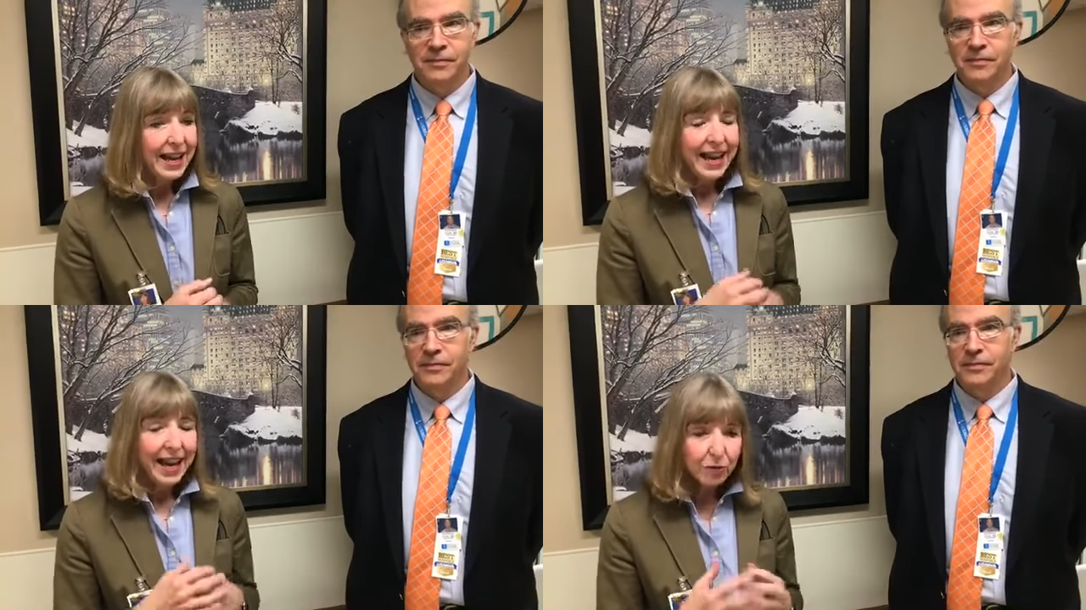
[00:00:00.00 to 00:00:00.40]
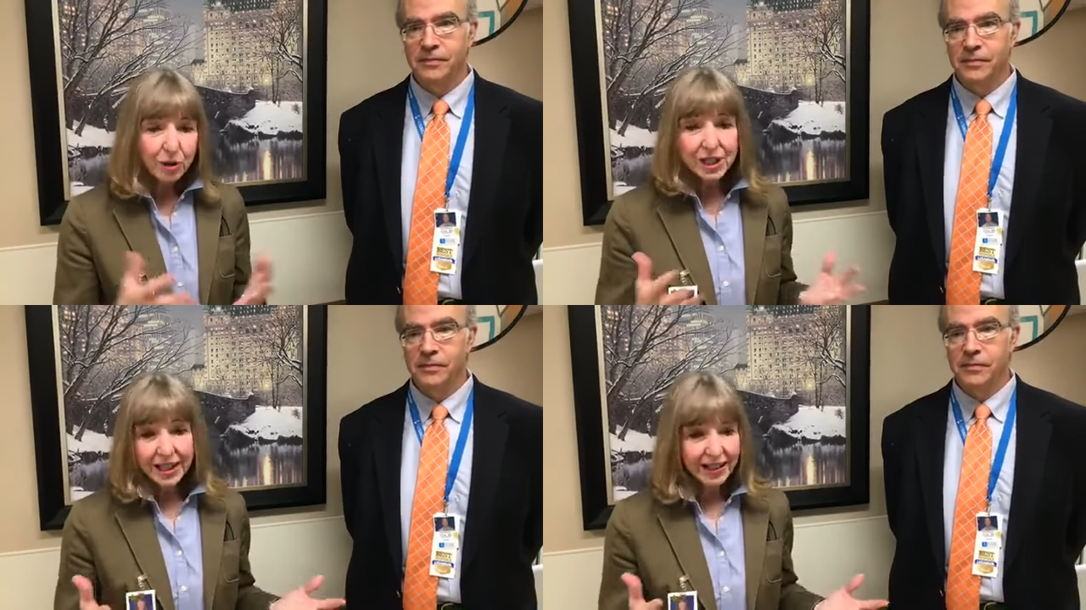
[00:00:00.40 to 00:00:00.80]

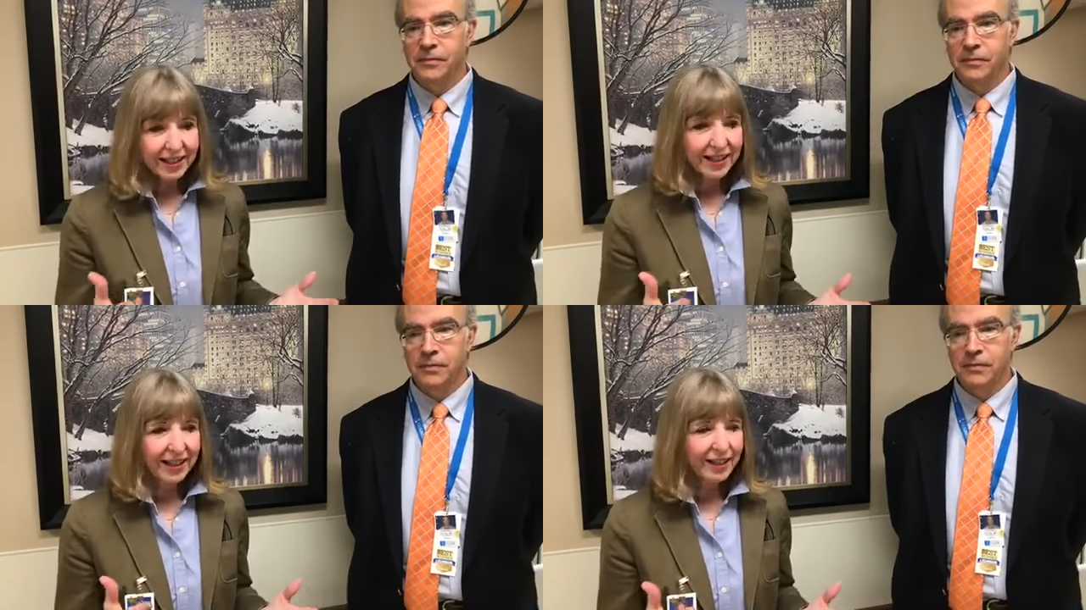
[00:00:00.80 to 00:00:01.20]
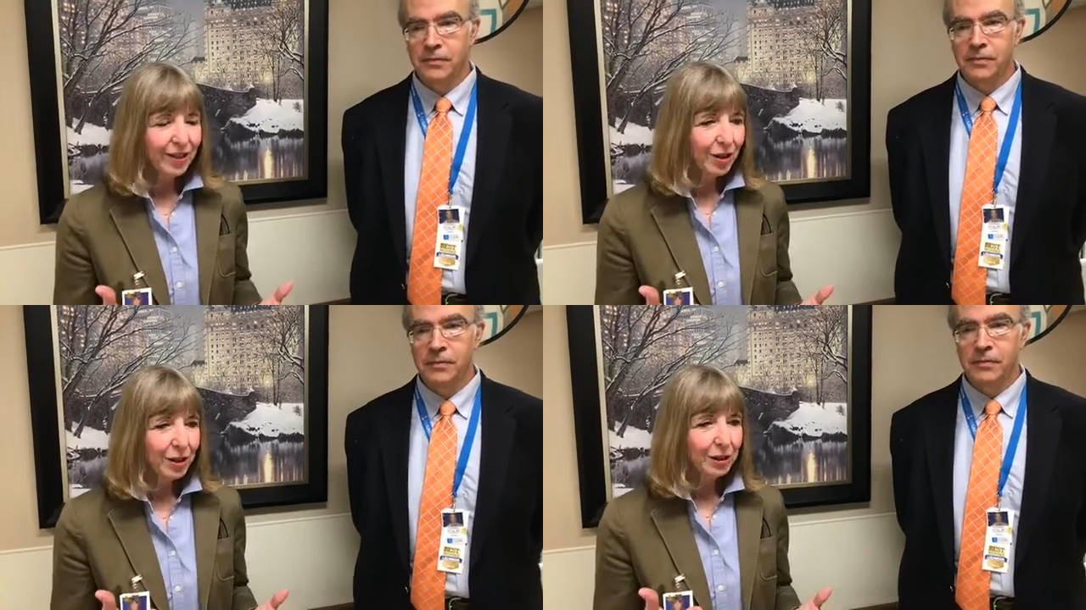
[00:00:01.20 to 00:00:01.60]
Speaker 1: Every day, I
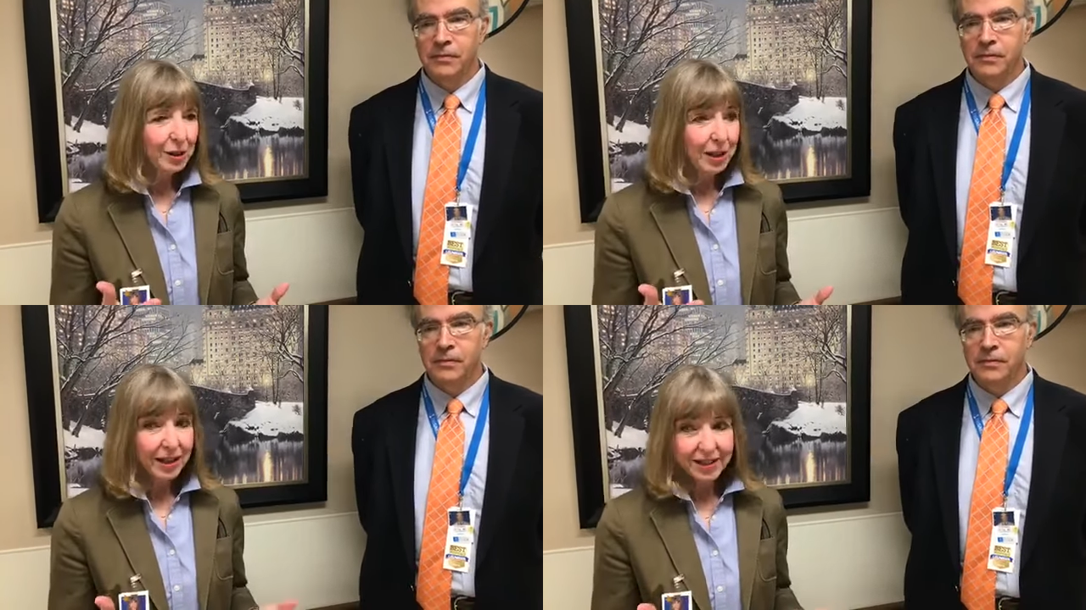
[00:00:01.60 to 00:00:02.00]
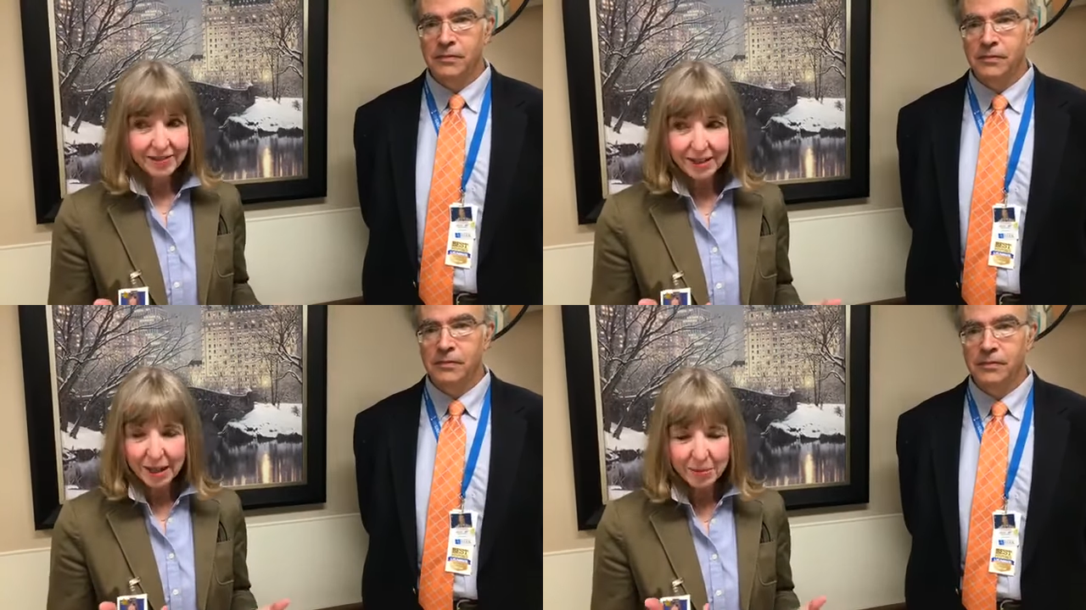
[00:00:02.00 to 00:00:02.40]
can hardly I
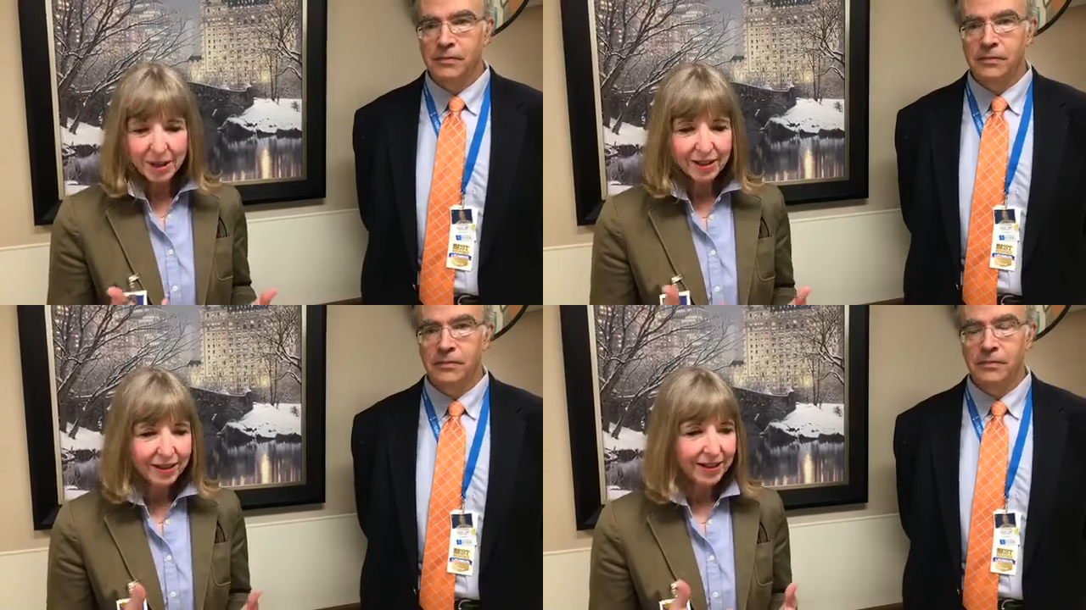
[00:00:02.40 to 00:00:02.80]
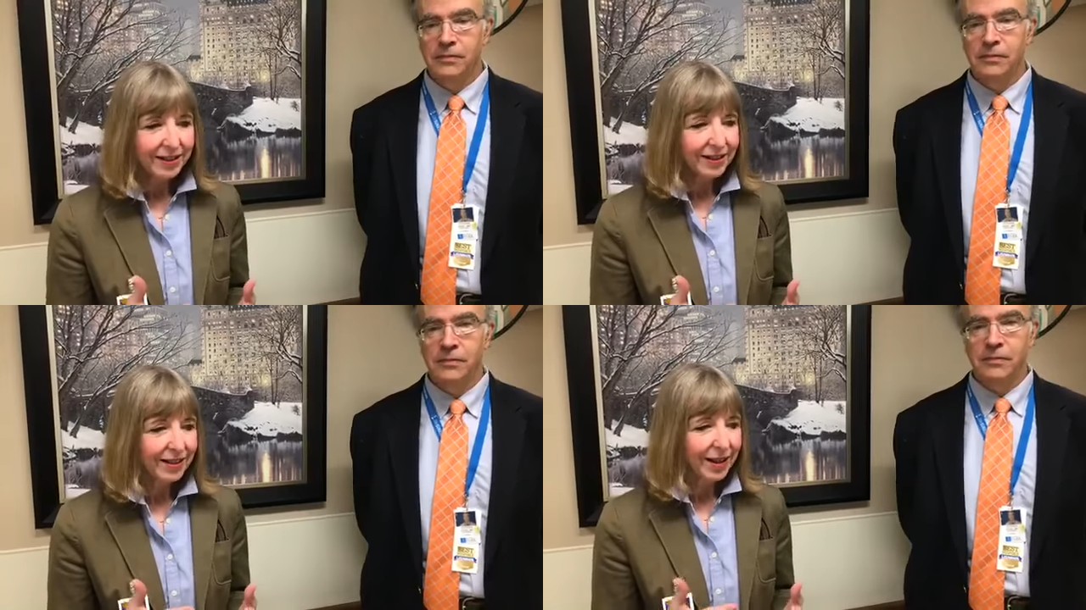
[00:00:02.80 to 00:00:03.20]
I'm in
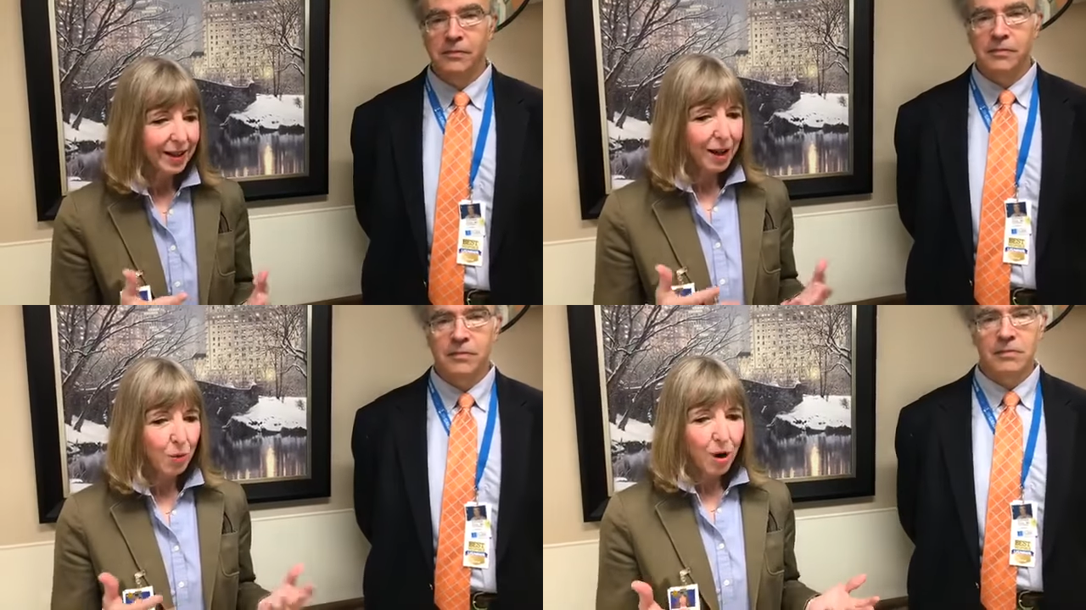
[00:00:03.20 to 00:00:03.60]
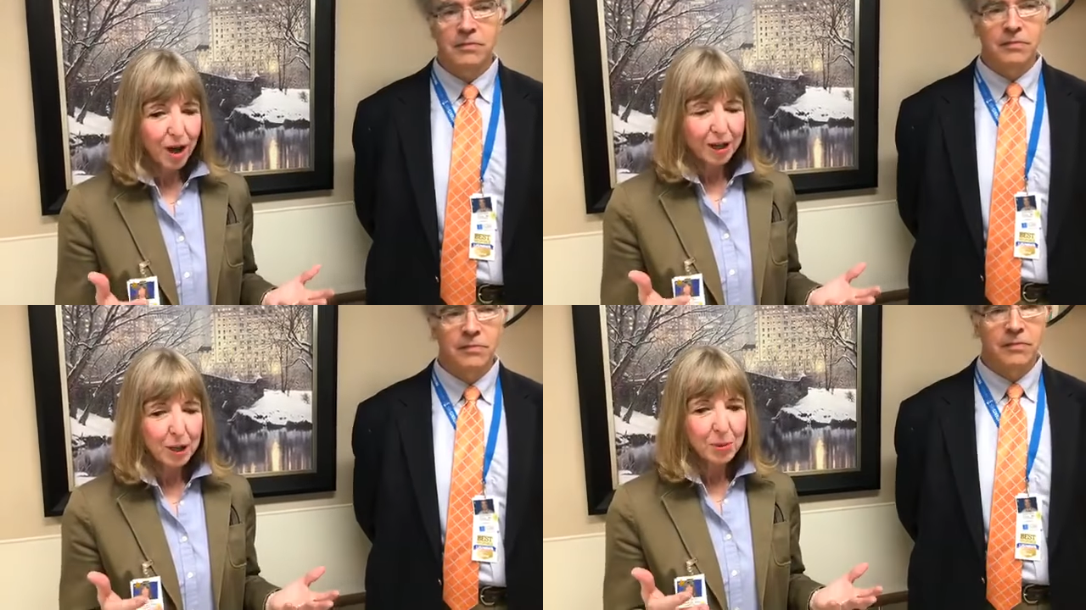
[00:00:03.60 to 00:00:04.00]
uh, I,
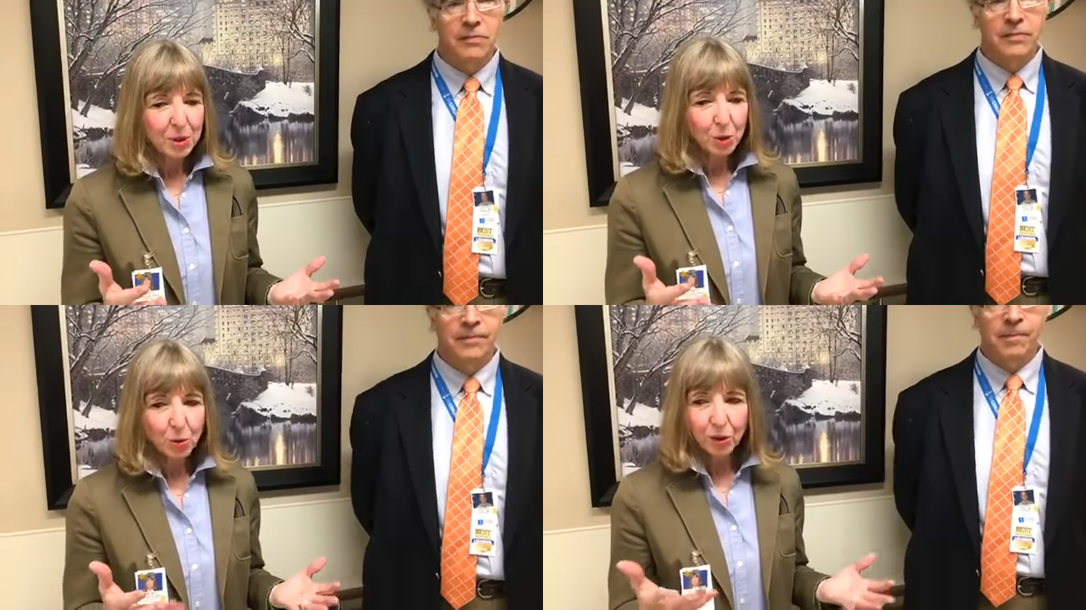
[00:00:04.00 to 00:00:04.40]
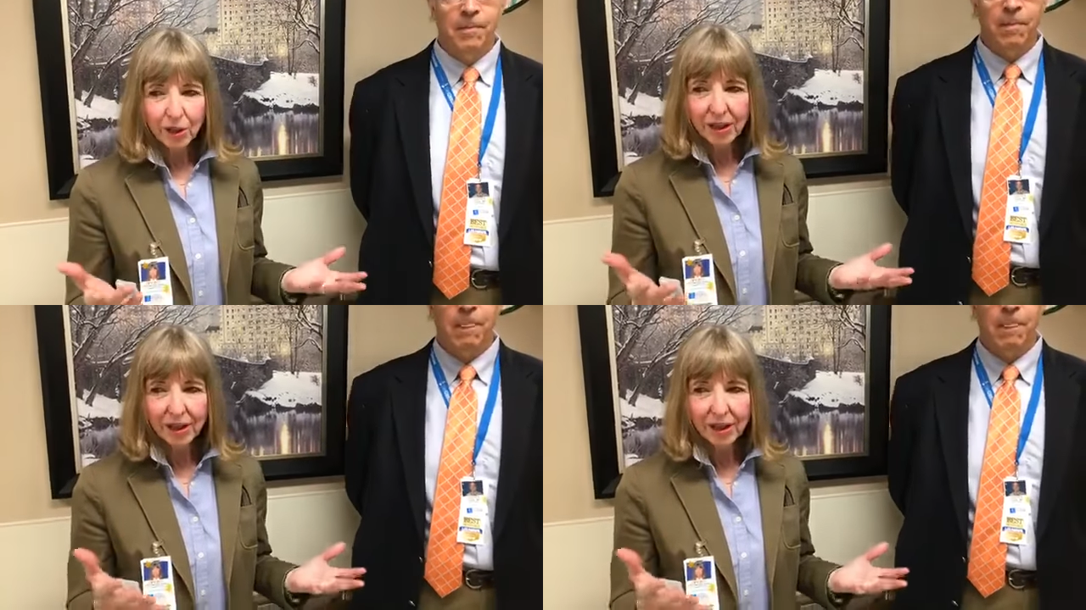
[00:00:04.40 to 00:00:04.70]
I I come into work and I